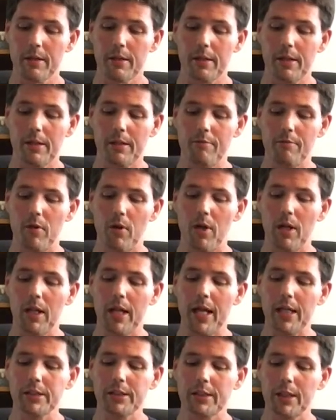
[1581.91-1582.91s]
at the very
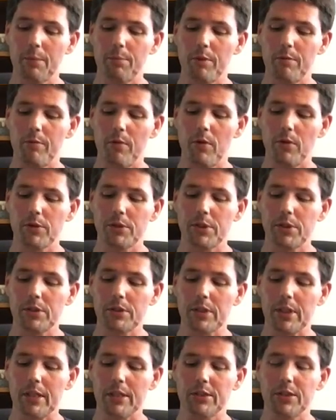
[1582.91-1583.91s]
last couple of
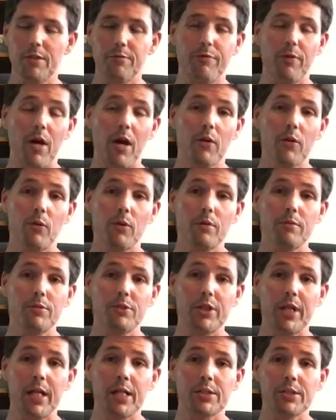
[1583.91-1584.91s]
verses, is the father of
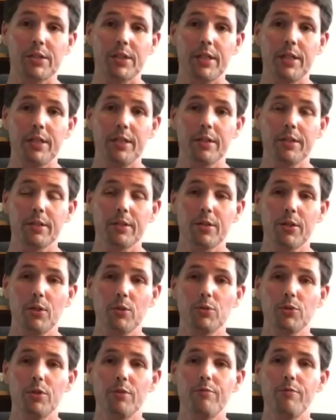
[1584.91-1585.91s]
Jesse,
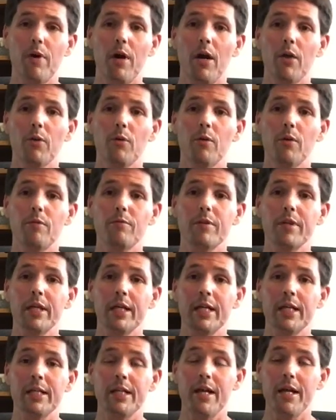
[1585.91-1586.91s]
who's the father of
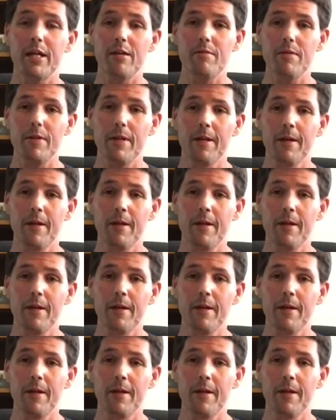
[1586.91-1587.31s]
King David.